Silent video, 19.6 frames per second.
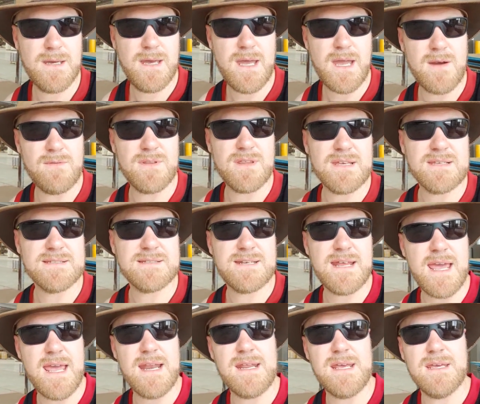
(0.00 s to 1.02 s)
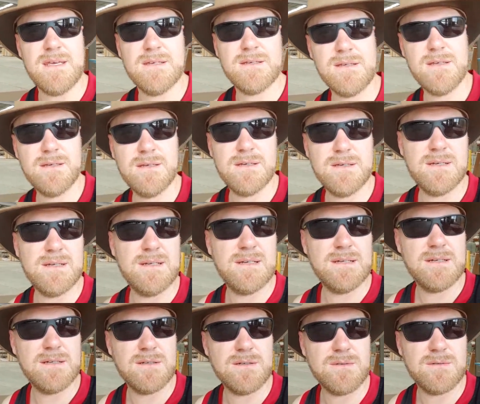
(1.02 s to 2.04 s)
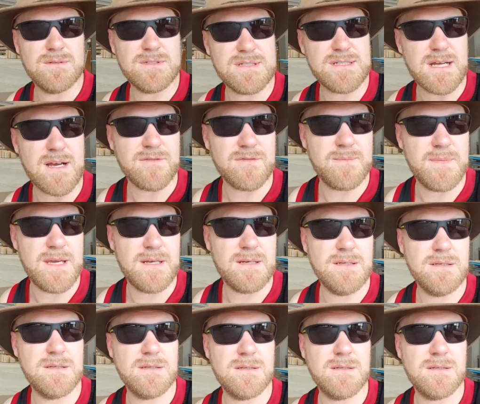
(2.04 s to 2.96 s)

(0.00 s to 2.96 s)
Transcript: Everything's dandy. Good stuff, man.